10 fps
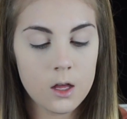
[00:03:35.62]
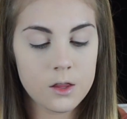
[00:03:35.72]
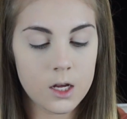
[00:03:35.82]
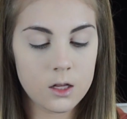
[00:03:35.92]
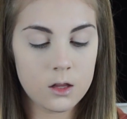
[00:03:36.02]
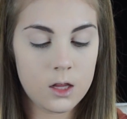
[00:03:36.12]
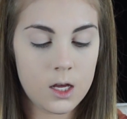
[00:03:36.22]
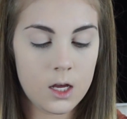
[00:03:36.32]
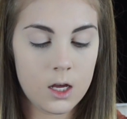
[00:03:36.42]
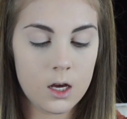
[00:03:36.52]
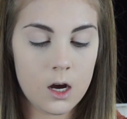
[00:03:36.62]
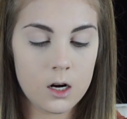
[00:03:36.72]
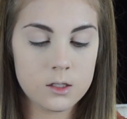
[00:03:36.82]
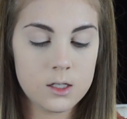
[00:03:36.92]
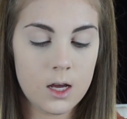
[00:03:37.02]
than the
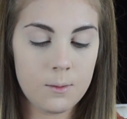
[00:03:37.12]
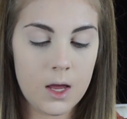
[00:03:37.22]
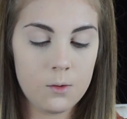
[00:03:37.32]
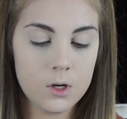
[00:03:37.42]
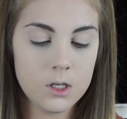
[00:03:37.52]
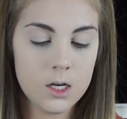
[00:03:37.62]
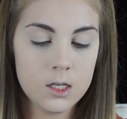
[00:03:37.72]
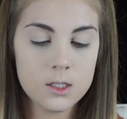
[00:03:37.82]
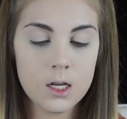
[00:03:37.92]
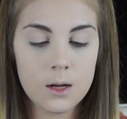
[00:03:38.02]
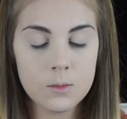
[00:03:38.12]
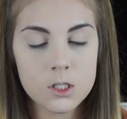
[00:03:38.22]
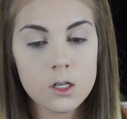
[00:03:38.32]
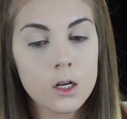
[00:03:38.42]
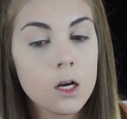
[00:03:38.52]
RCMA one does. And I'm
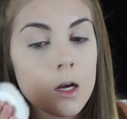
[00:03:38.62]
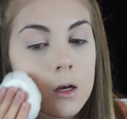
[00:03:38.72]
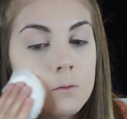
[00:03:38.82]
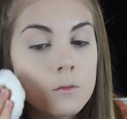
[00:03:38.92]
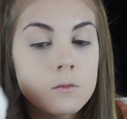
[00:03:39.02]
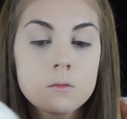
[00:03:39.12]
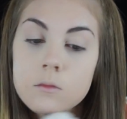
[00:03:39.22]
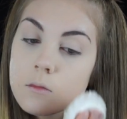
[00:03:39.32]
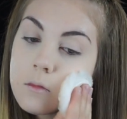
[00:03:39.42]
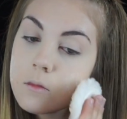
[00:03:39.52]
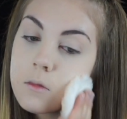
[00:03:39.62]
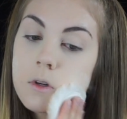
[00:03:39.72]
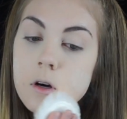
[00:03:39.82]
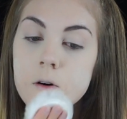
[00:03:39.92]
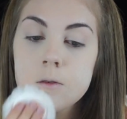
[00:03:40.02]
just going to
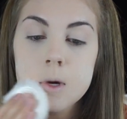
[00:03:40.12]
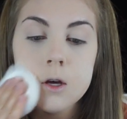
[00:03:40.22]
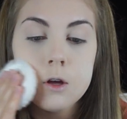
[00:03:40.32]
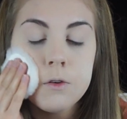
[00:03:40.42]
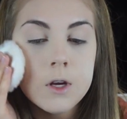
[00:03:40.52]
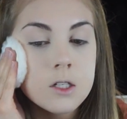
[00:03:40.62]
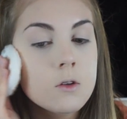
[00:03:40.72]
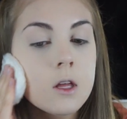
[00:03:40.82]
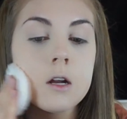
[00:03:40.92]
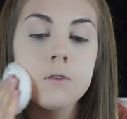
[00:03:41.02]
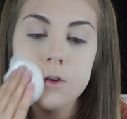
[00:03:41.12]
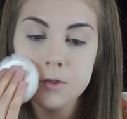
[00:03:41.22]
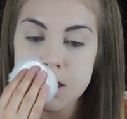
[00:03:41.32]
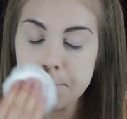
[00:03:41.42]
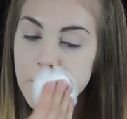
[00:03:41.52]
go over my whole face with it. If you've
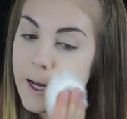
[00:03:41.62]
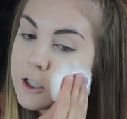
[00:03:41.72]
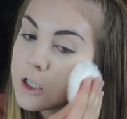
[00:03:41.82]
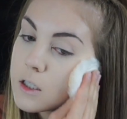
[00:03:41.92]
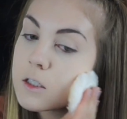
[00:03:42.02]
seen Patrick